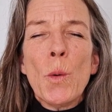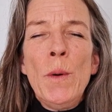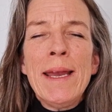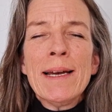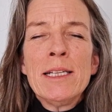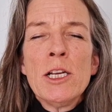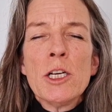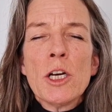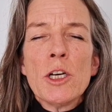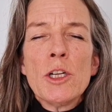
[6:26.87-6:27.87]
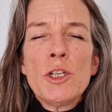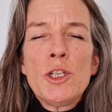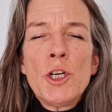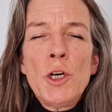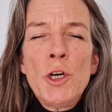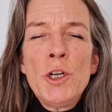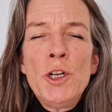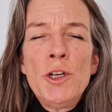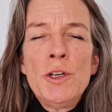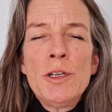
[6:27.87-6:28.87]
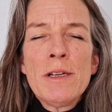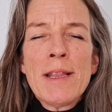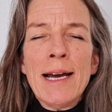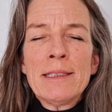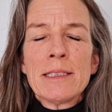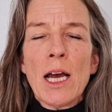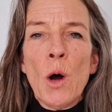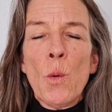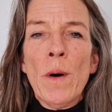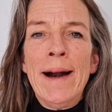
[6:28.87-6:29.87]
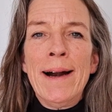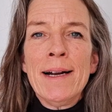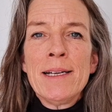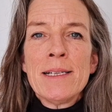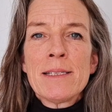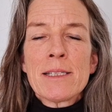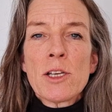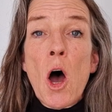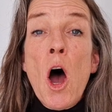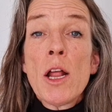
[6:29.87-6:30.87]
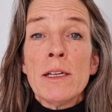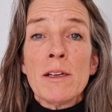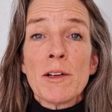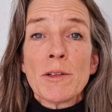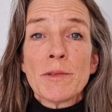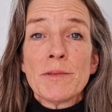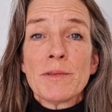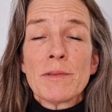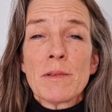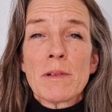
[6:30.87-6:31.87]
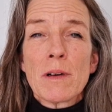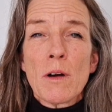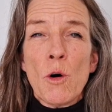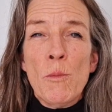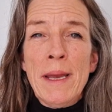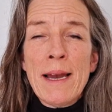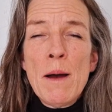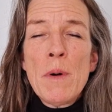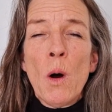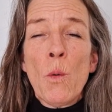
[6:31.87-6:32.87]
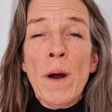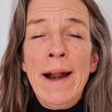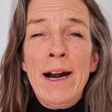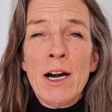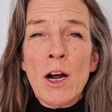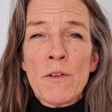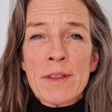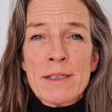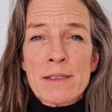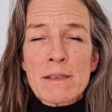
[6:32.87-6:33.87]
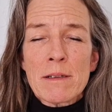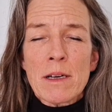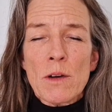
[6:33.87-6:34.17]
we can turn that awareness on, or become aware of this